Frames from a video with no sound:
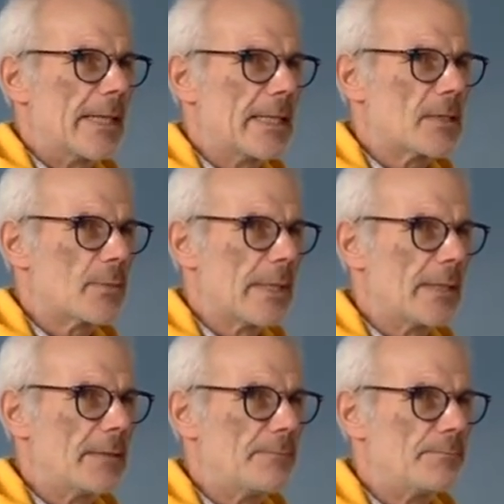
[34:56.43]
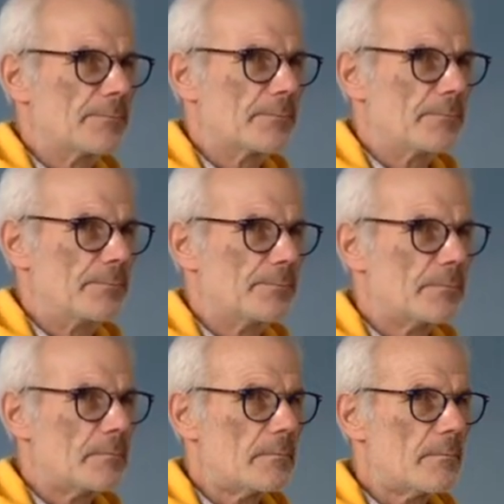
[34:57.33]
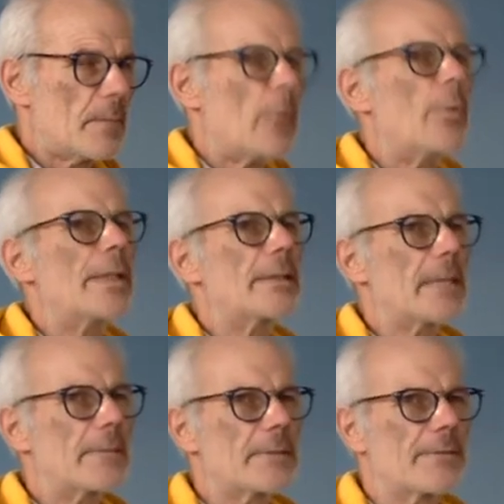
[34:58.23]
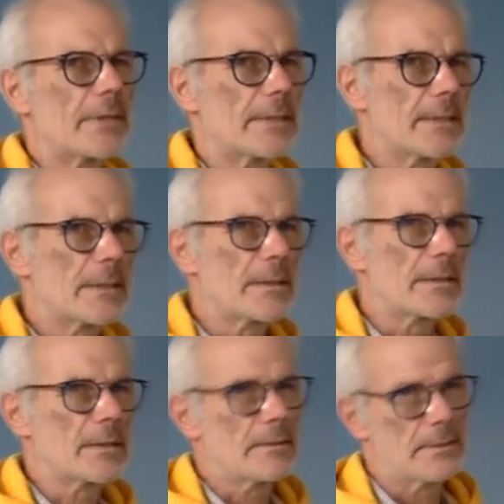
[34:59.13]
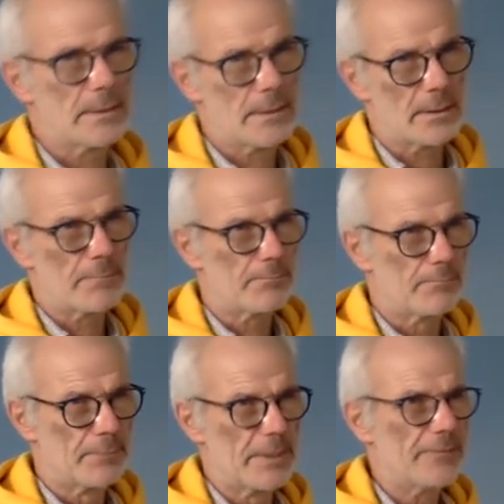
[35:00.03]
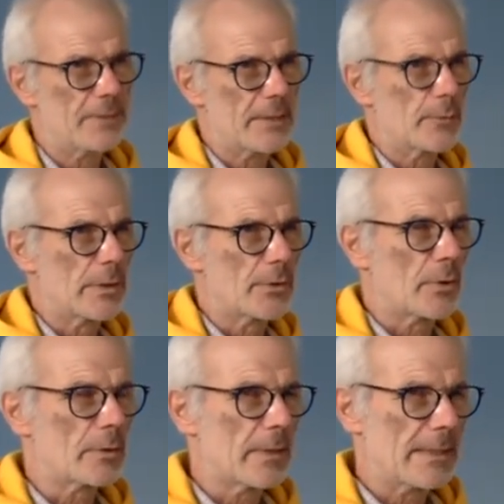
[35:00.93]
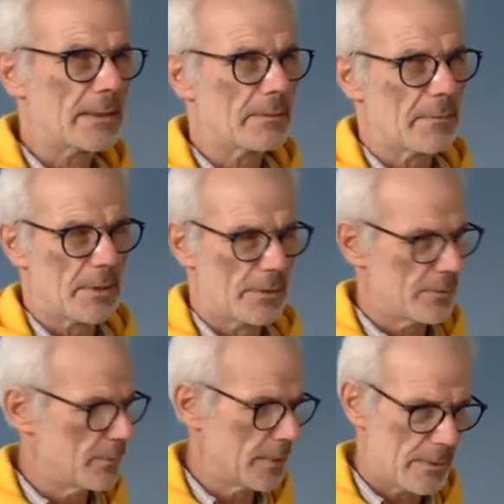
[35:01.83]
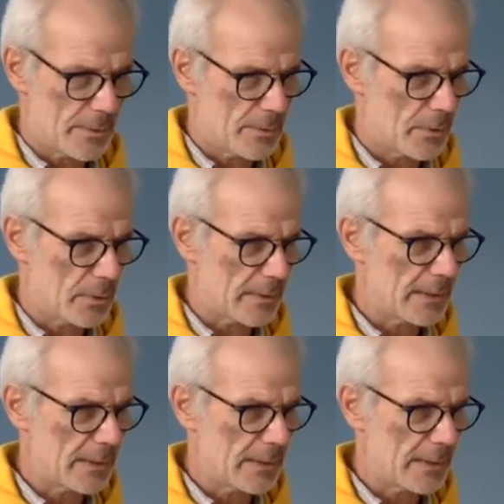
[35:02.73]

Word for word: as well when it comes, for instance, this is a brief thing we'll talk later, uh, we'll talk